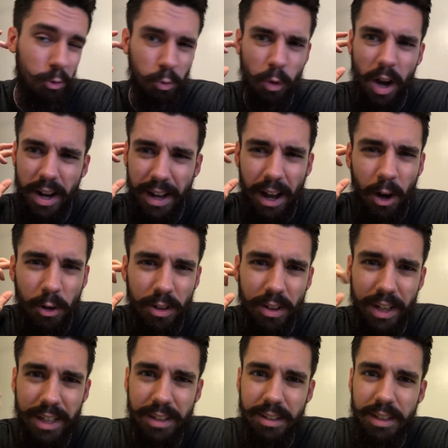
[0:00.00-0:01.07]
rot out
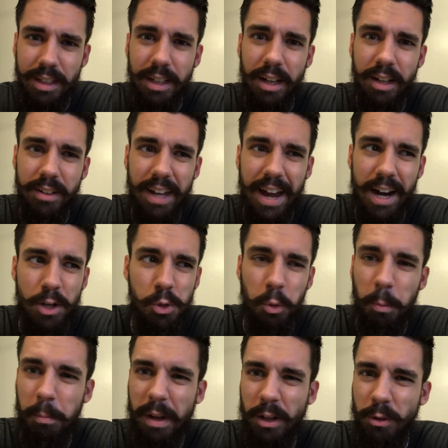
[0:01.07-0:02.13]
like the
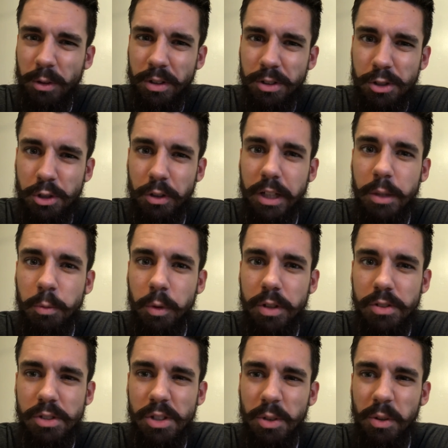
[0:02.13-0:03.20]
actual metal screen
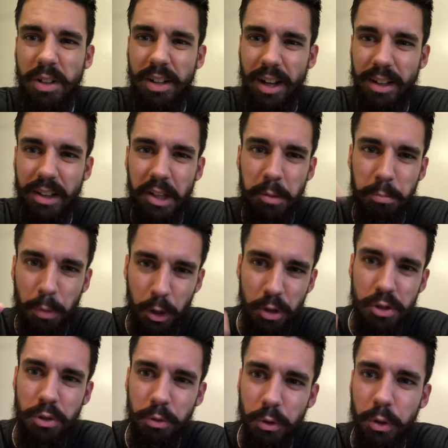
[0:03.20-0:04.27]
ones do, and kind of like
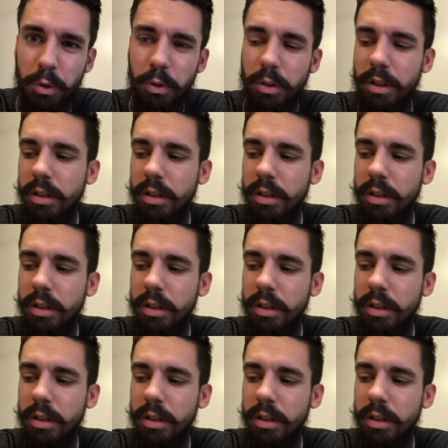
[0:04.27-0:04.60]
burst through.